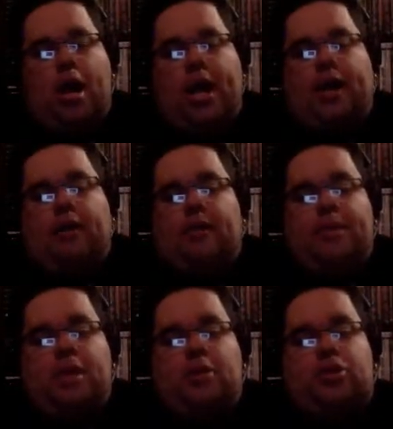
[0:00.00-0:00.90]
Hey,
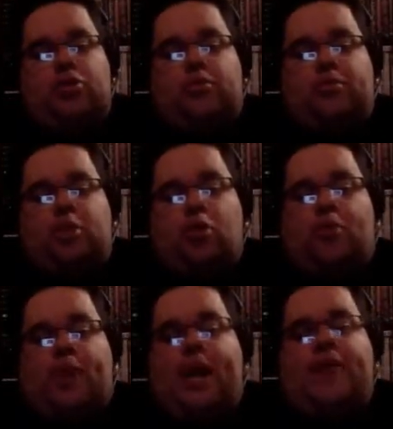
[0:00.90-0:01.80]

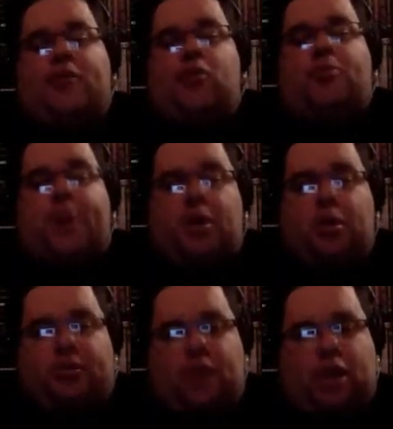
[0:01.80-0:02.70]
Steel Panther will be
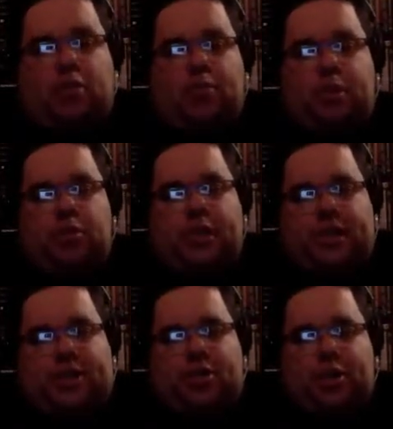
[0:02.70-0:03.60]
on the fucking bill.
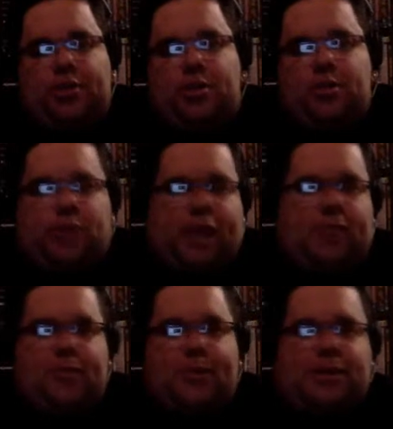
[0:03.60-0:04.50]
They just got a new
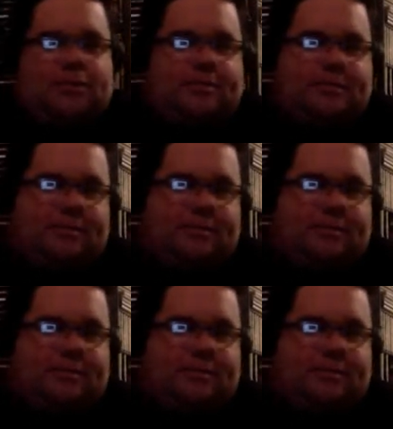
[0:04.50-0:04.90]
album out